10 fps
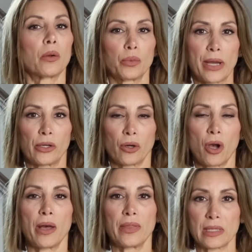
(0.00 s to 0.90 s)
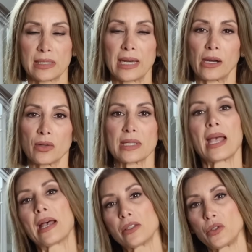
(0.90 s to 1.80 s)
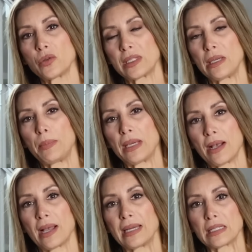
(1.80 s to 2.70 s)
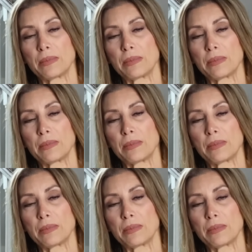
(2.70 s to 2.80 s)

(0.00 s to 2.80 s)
a runner on the stairs, as you see behind